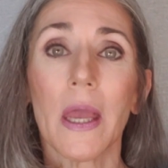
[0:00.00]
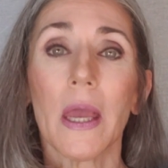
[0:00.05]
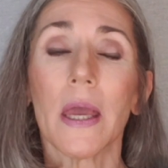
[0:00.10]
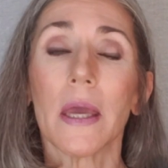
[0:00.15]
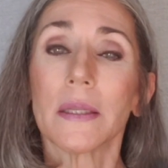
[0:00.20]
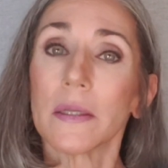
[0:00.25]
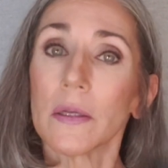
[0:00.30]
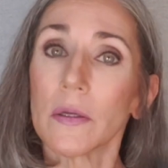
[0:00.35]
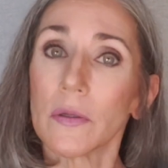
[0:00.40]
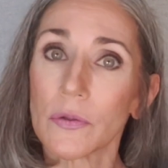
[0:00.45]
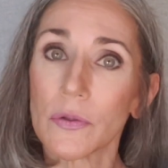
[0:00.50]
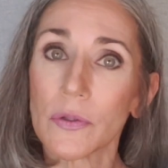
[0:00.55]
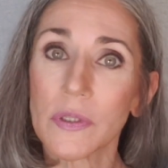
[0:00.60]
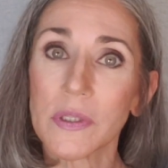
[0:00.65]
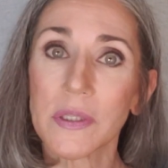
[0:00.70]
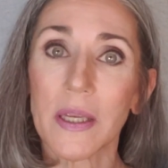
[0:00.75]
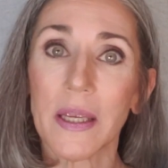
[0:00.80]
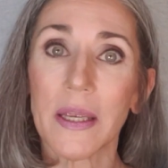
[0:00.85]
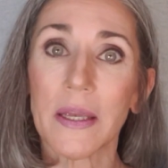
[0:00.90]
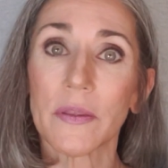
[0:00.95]
and
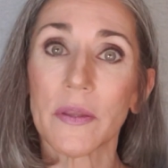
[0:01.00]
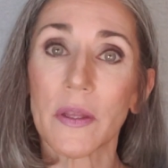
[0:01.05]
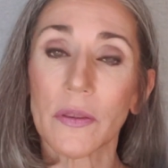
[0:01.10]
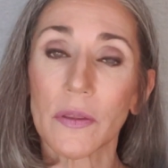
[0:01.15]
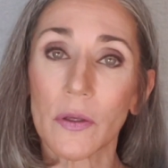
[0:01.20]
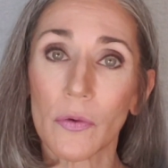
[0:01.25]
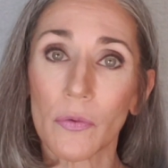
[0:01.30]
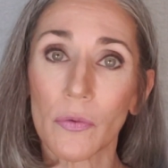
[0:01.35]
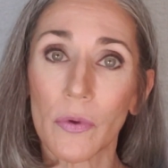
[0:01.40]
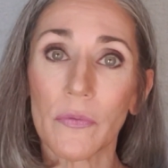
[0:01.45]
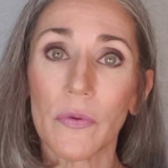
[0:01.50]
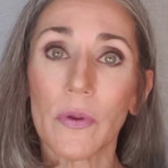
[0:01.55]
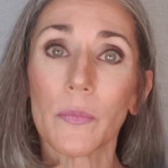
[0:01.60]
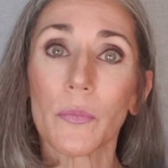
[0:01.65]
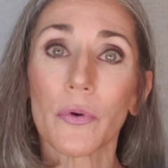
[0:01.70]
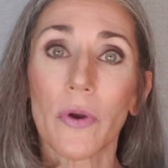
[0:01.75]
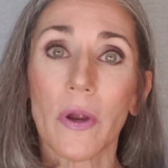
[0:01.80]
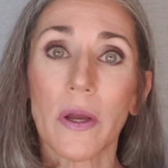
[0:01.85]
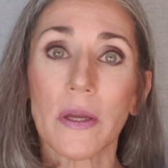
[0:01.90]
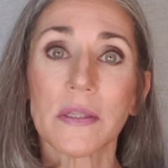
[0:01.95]
understand that the grieving
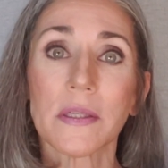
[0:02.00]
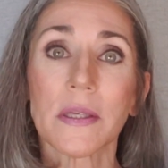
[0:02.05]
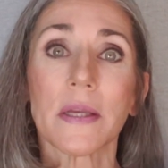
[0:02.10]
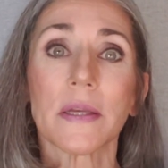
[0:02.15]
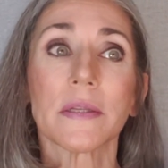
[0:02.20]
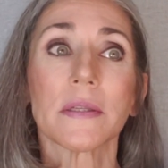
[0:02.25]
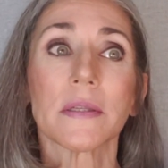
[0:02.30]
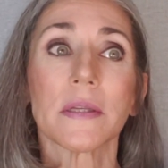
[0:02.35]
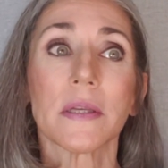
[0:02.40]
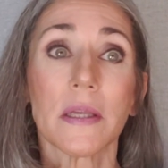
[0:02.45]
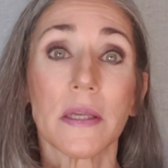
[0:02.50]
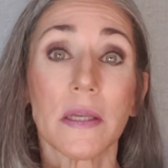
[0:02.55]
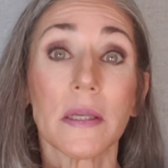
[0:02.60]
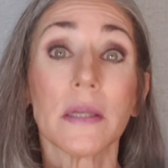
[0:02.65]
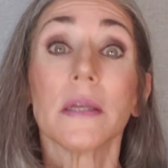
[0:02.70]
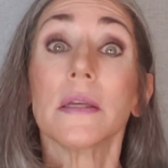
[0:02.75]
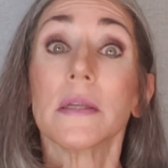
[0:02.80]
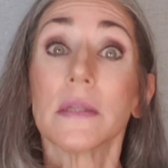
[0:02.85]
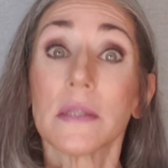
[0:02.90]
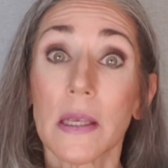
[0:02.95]
process
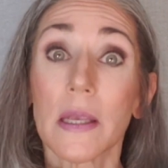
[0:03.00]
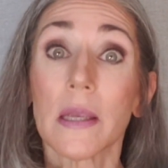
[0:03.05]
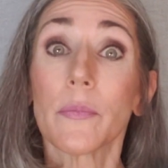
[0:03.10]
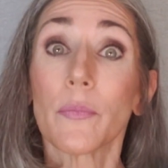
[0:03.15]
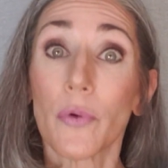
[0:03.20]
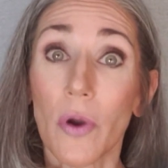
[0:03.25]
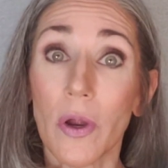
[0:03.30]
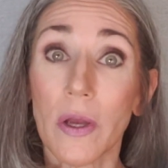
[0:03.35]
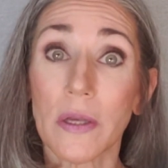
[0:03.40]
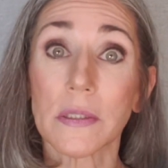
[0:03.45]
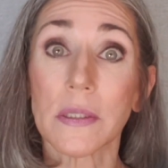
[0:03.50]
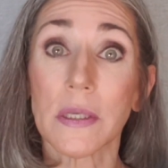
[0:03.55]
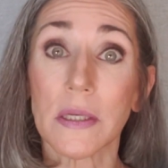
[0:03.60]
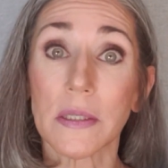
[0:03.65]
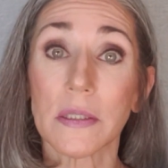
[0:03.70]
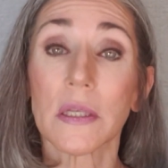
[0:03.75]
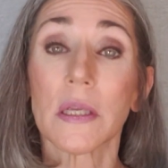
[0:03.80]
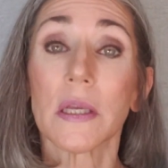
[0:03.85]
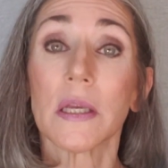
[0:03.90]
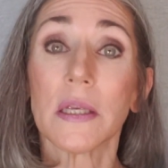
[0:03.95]
is a
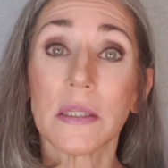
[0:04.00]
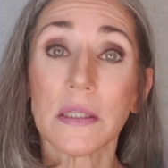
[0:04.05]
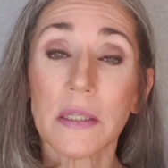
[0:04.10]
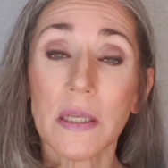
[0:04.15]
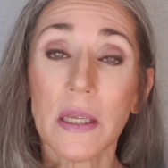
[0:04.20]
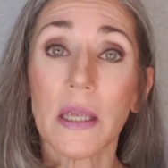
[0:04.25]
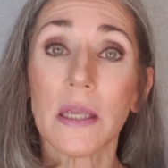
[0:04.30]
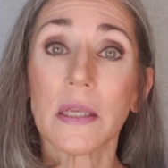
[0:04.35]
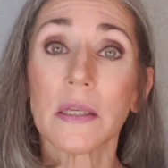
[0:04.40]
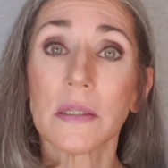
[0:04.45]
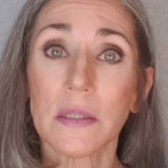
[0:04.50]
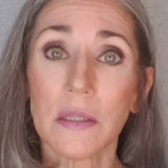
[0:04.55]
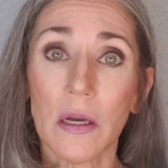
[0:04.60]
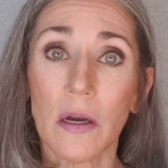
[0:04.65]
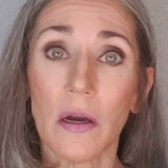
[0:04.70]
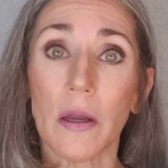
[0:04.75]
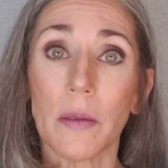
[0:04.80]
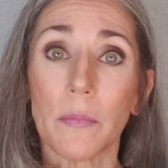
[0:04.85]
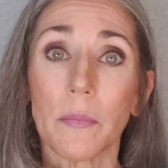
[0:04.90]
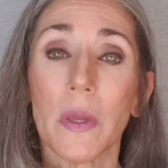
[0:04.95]
process. It takes
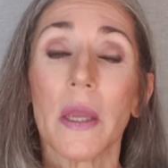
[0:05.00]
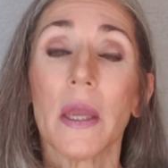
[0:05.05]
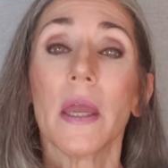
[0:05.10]
time.